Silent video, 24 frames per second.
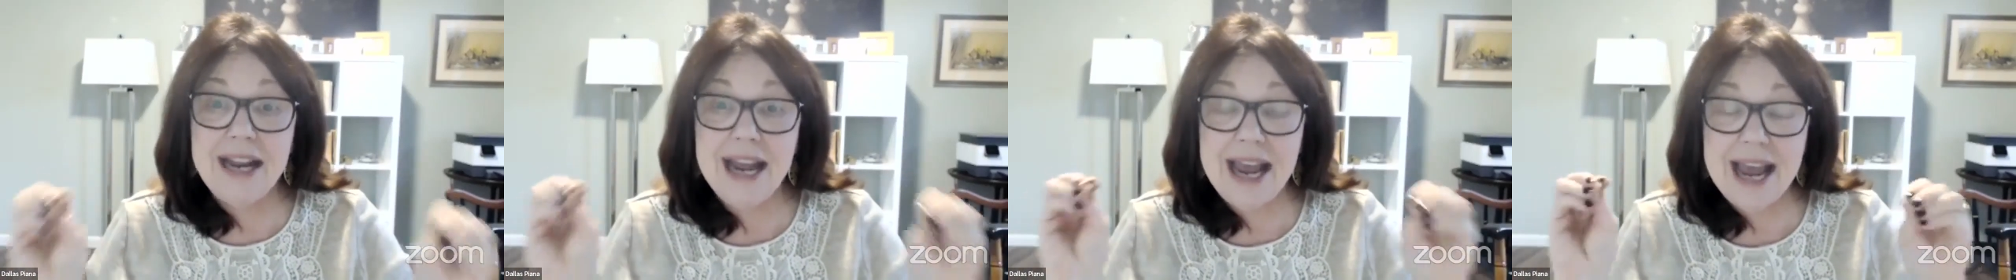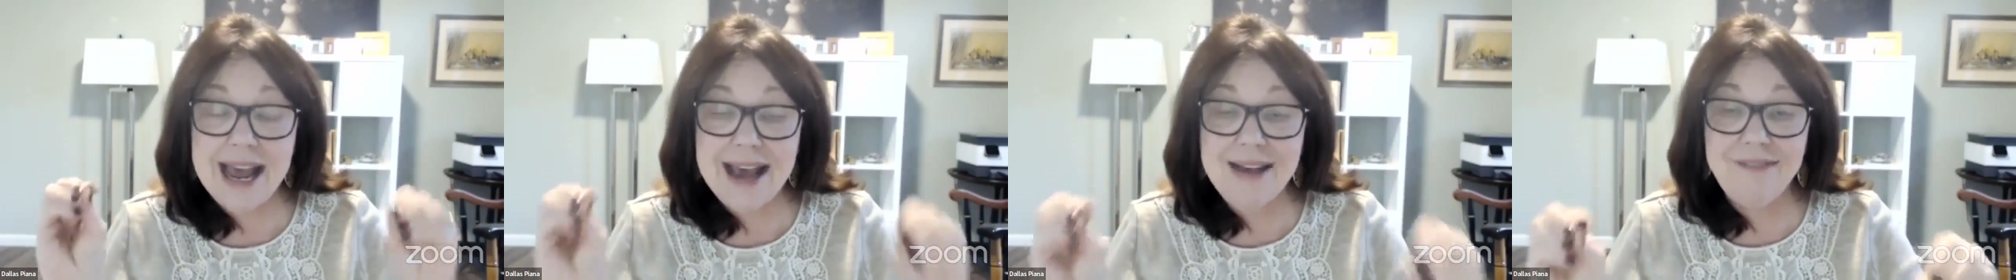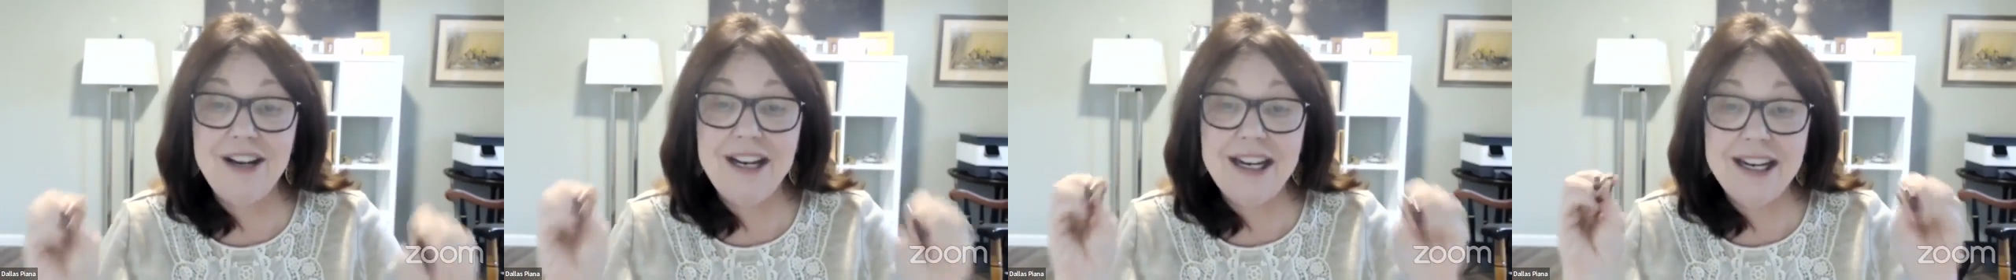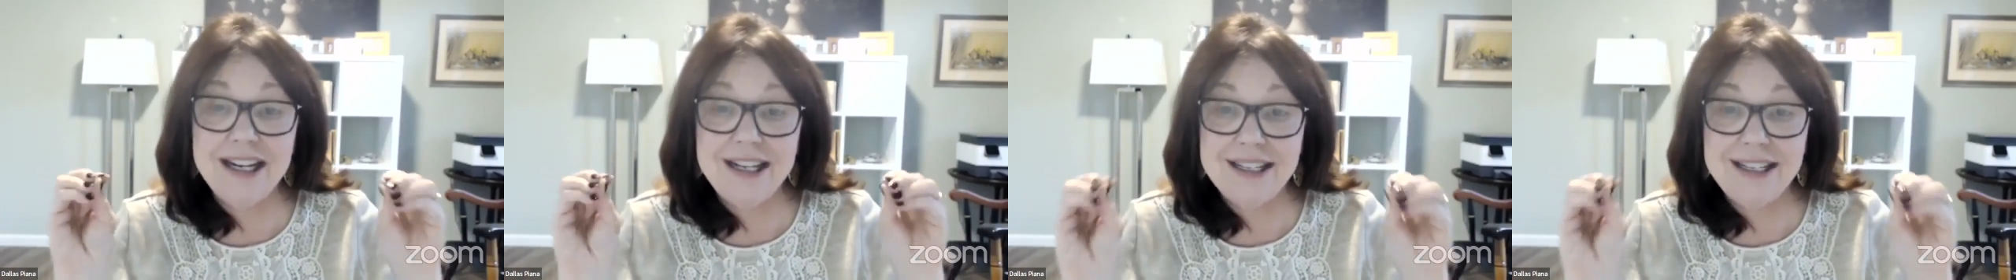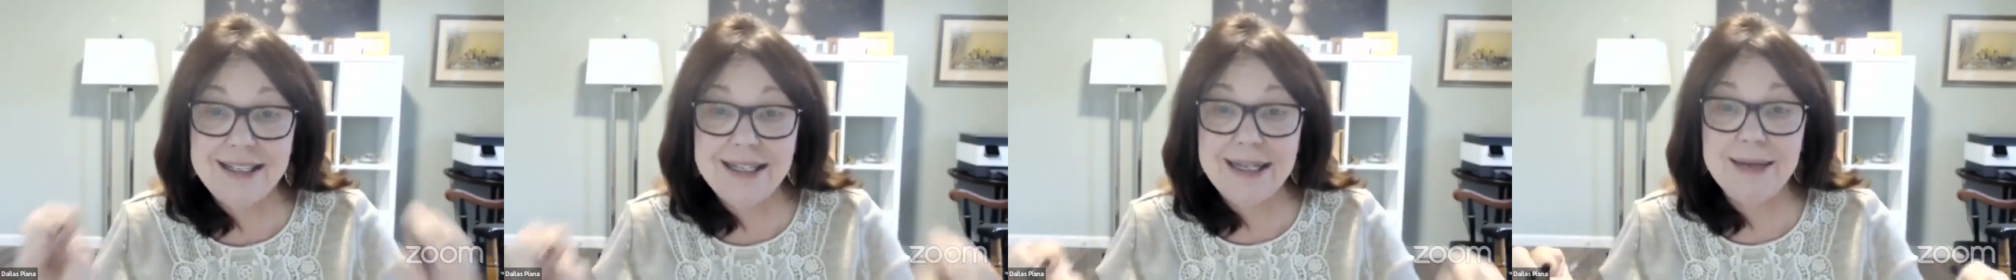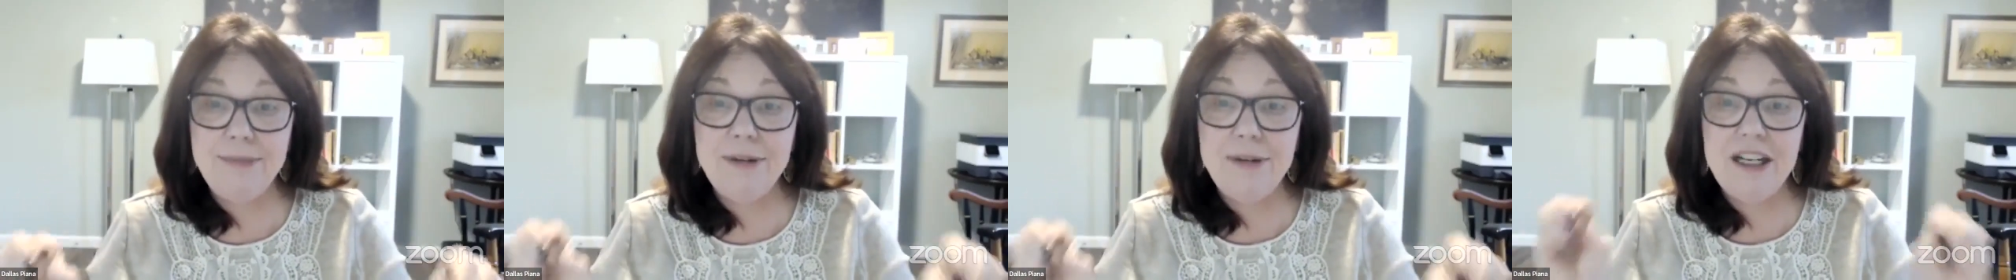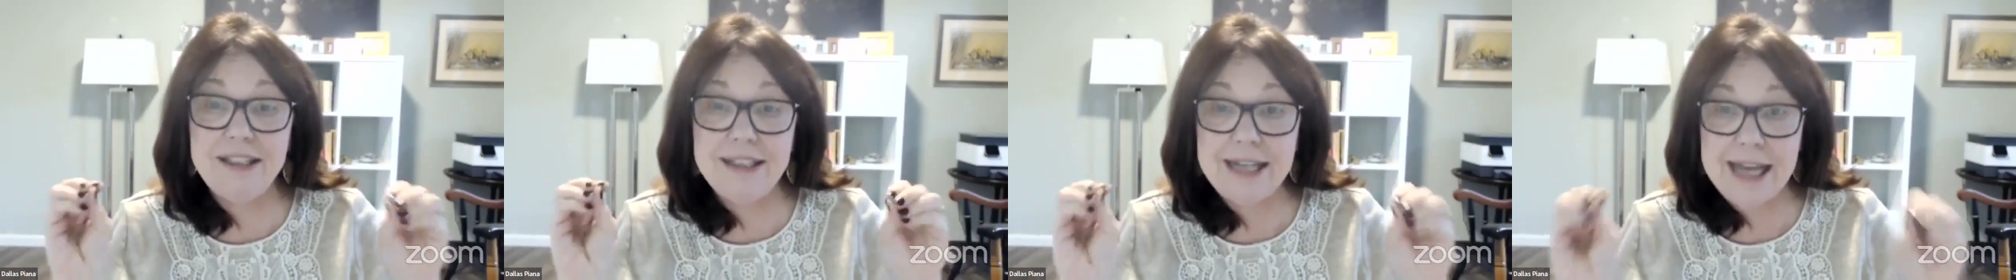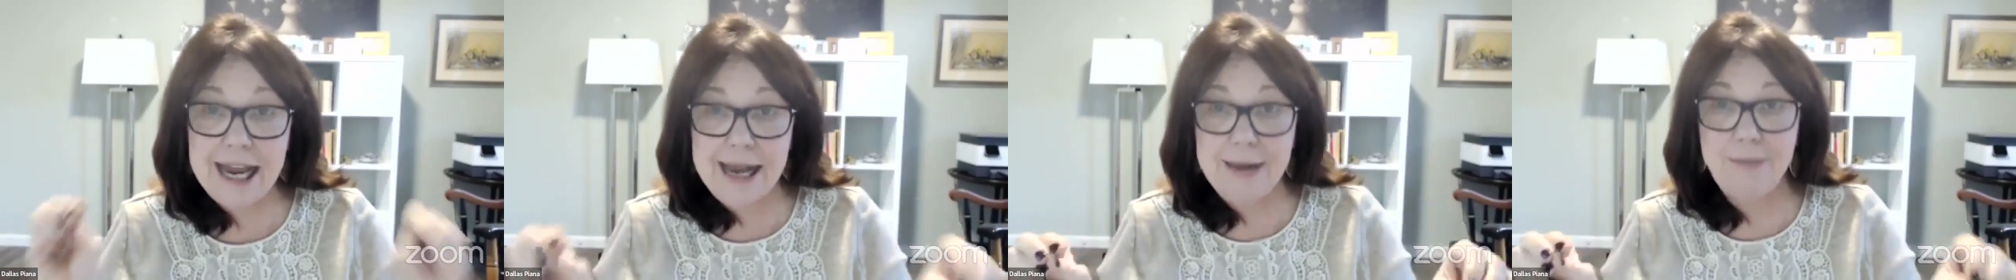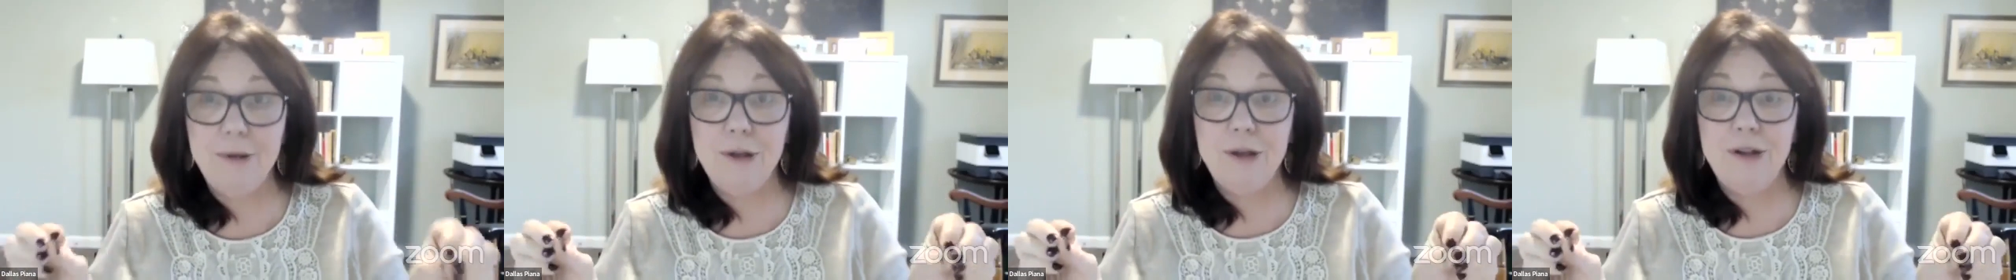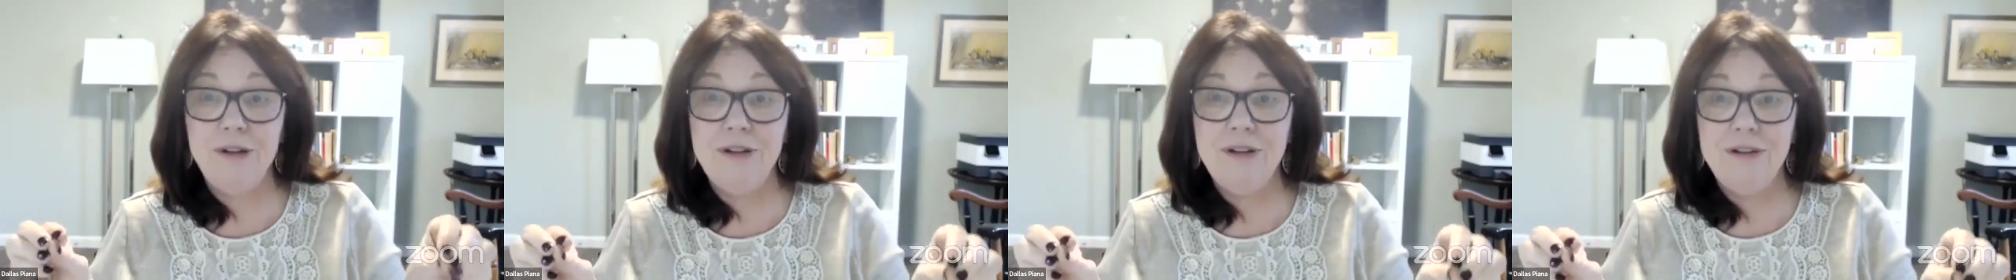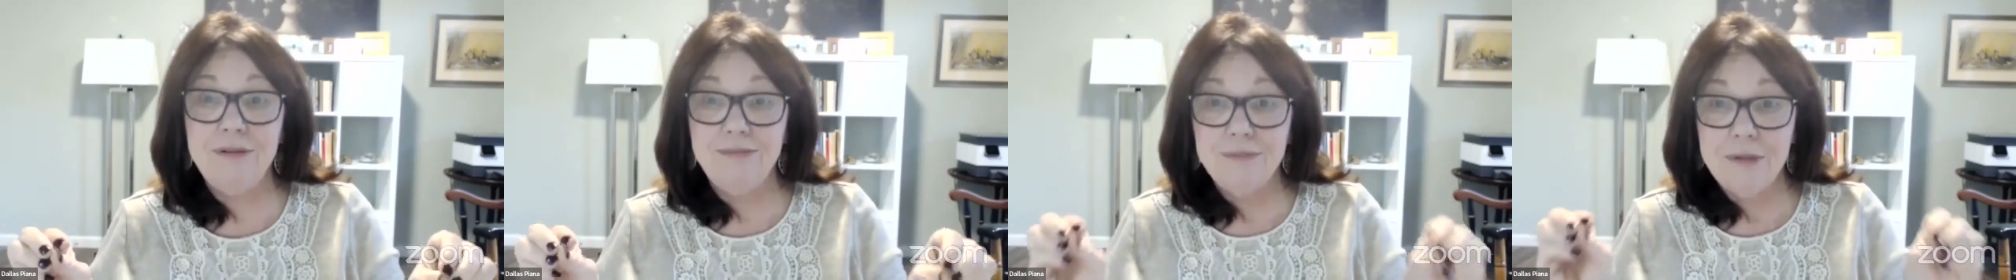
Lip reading: have an exhibit table.